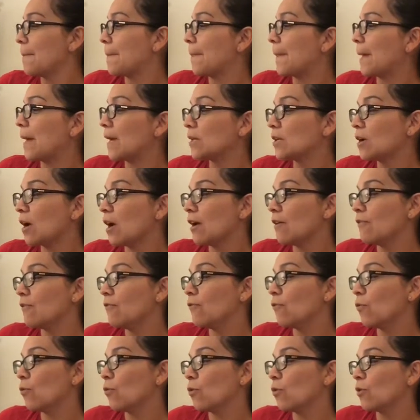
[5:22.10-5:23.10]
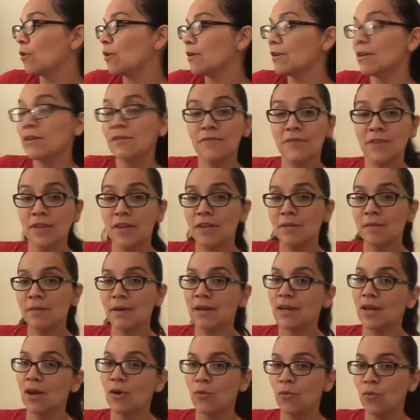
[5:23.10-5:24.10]
I got four of them.
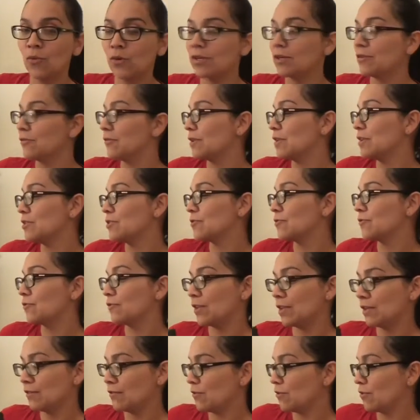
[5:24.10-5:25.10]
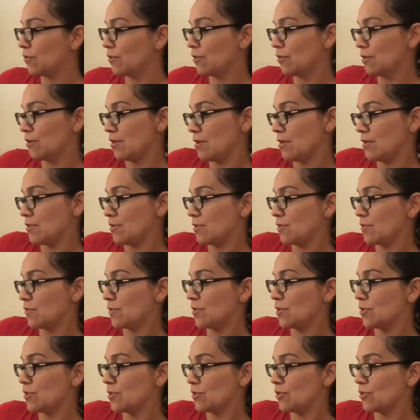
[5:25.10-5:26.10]
I got one of each flavor. Uh, this
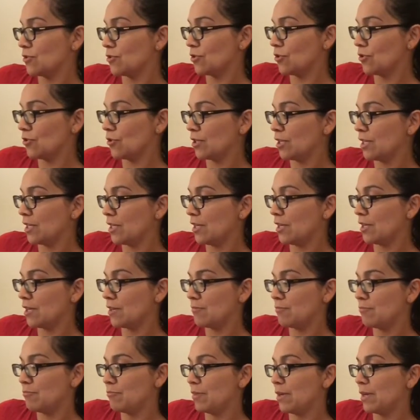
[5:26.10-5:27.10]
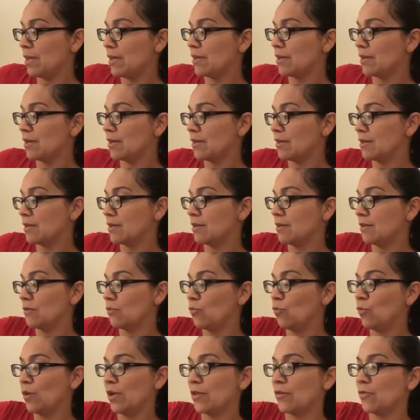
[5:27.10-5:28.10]
one's the turkey and bacon
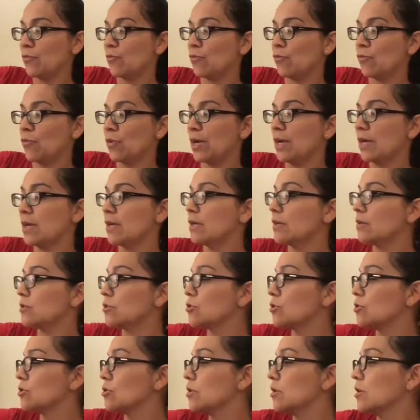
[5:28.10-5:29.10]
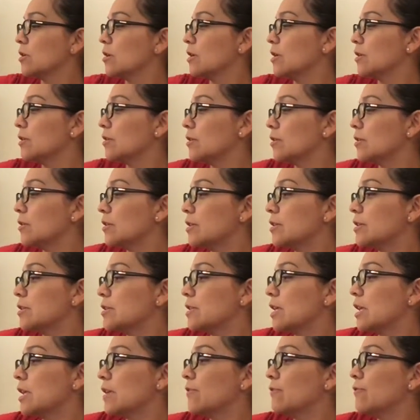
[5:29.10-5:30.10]
with ranch. There
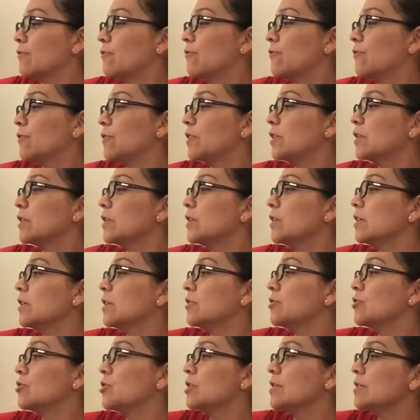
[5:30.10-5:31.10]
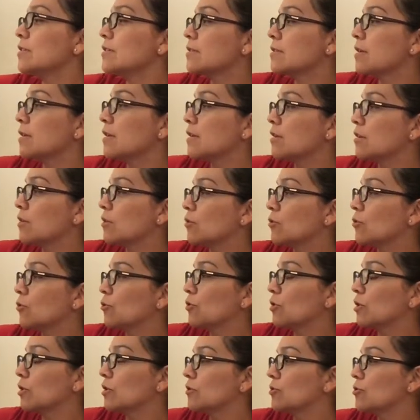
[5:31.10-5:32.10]
is a Philly cheesesteak
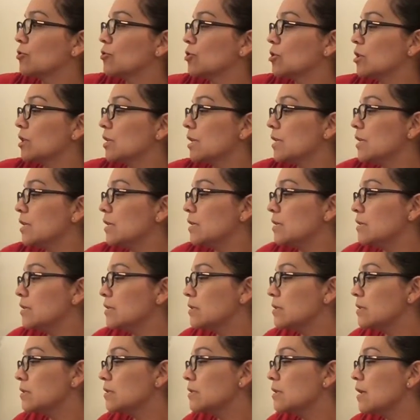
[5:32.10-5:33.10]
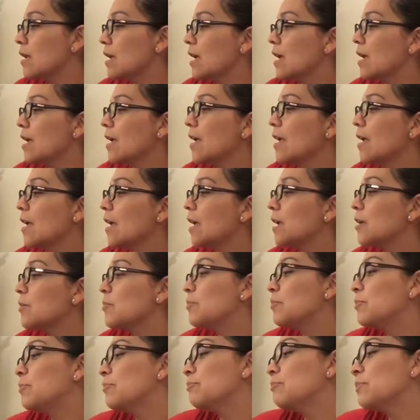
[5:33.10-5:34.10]
grilled cheese a
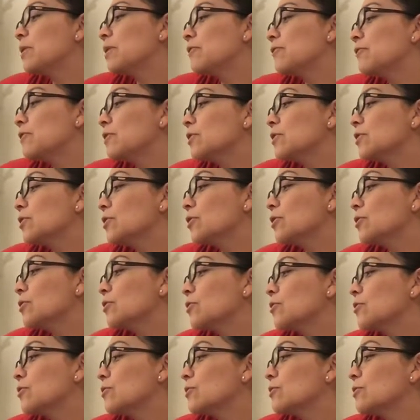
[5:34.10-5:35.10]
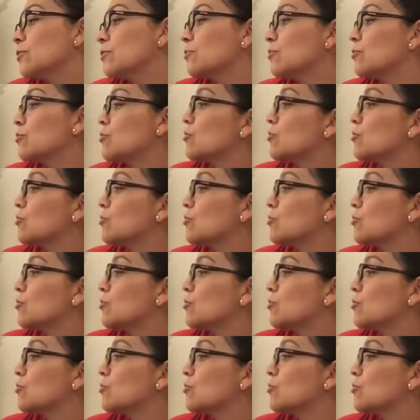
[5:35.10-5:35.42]
buffalo